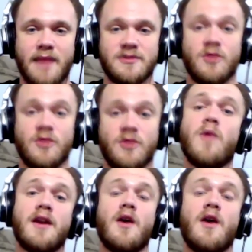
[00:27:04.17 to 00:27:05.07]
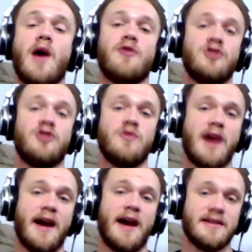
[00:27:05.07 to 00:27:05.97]
So we want to know how you
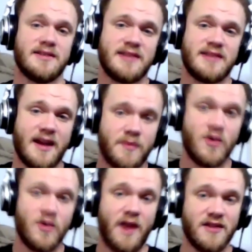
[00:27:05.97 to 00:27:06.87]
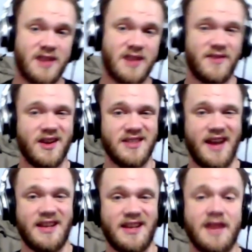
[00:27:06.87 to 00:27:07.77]
guys set up your airsoft guns
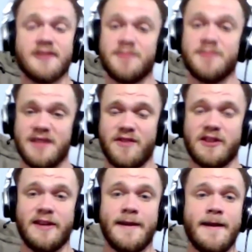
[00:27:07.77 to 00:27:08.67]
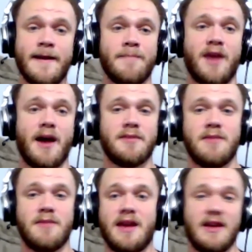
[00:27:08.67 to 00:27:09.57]
and gear specifically to
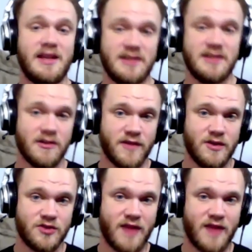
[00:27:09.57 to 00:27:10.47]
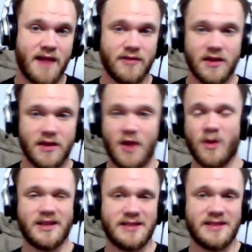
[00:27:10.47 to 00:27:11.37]
make it easier for you to travel. What
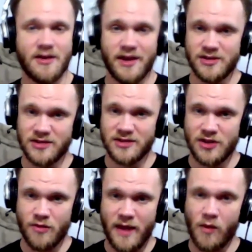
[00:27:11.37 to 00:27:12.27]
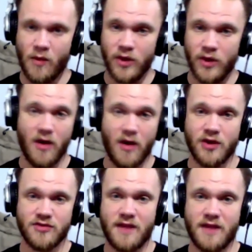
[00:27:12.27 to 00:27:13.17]
considerations do you make when you are
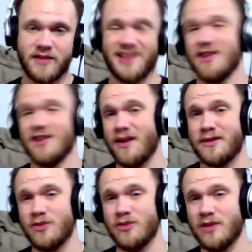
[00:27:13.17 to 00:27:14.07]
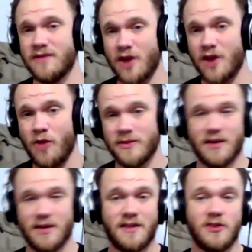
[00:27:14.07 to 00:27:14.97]
traveling? Is there anything you leave at home? Is there
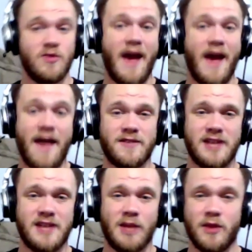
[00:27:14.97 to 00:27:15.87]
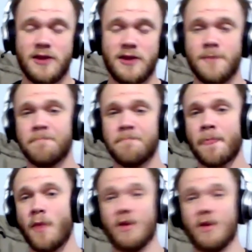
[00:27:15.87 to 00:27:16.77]
anything that you have to take with you?
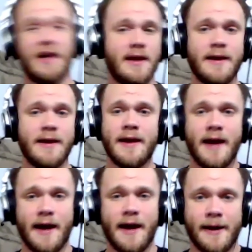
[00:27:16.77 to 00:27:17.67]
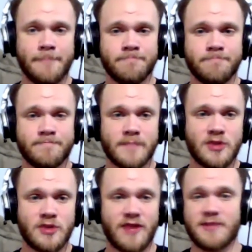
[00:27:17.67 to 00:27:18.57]
What kind of
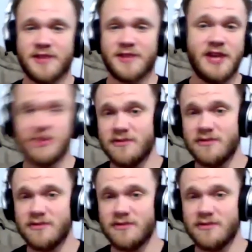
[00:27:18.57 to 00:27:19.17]
transportation